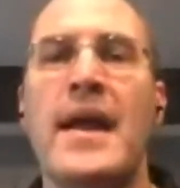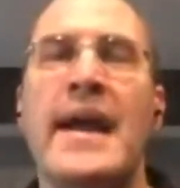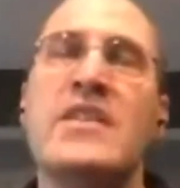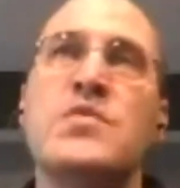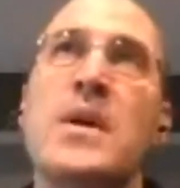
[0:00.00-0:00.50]

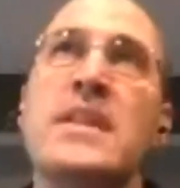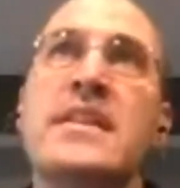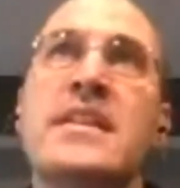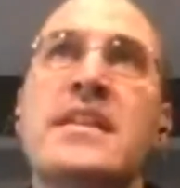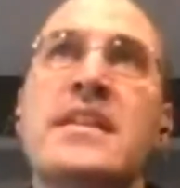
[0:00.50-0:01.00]
But I guess
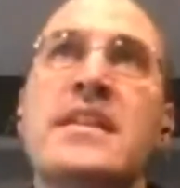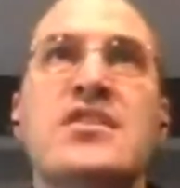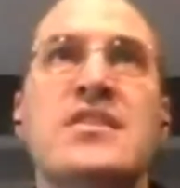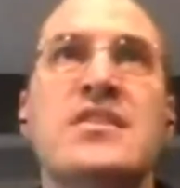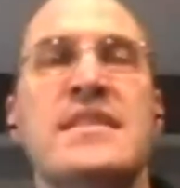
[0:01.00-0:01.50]
what led to
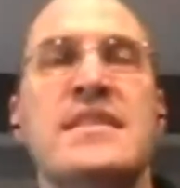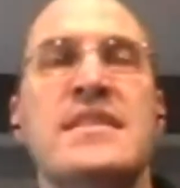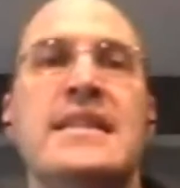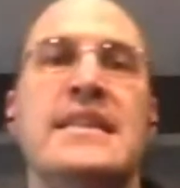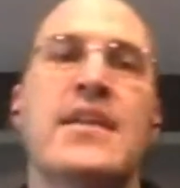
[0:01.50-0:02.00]
the decision
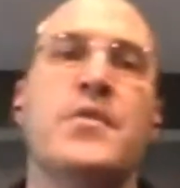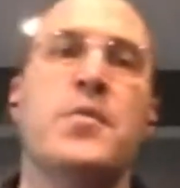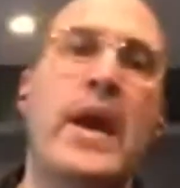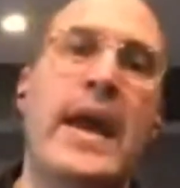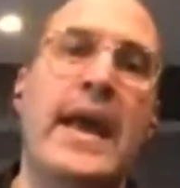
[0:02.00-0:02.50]
to take that
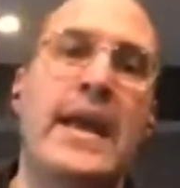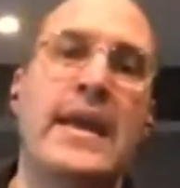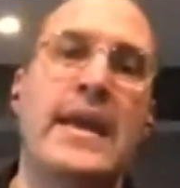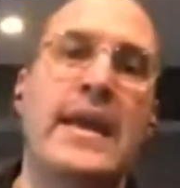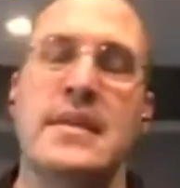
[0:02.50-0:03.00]
the other
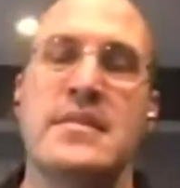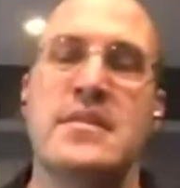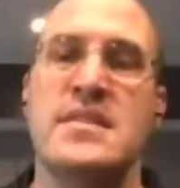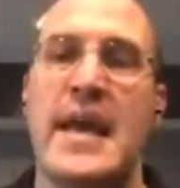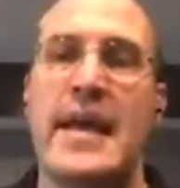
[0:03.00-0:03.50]
way
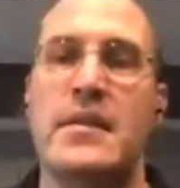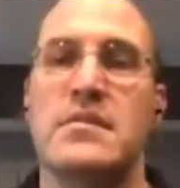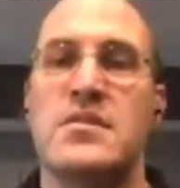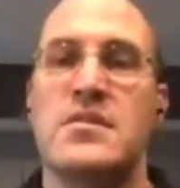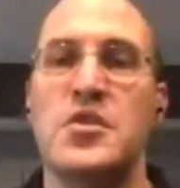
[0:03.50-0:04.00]
and
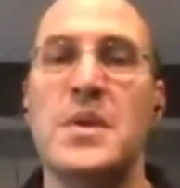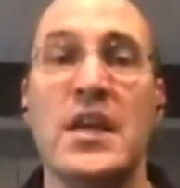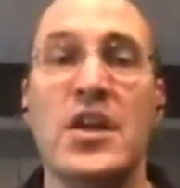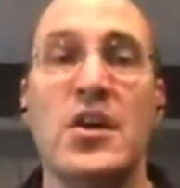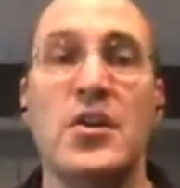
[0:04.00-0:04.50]
instead
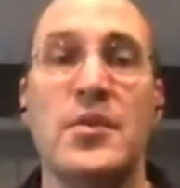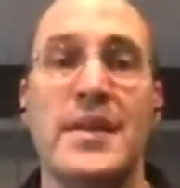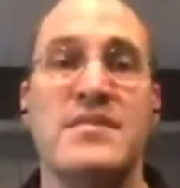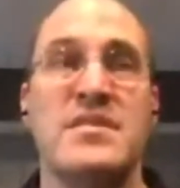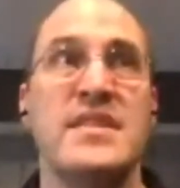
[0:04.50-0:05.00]
do it in
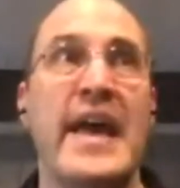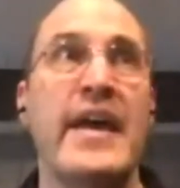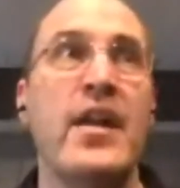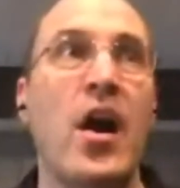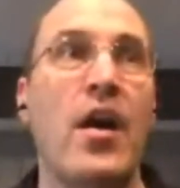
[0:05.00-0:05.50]
code
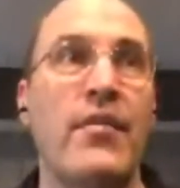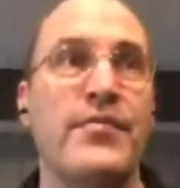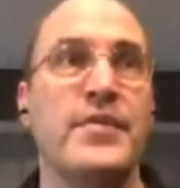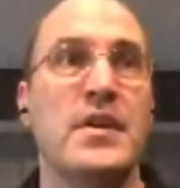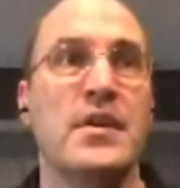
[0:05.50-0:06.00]
instead
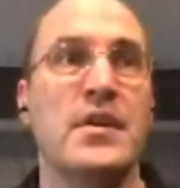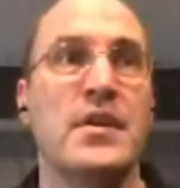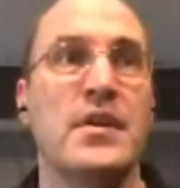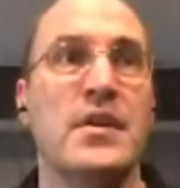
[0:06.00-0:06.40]
of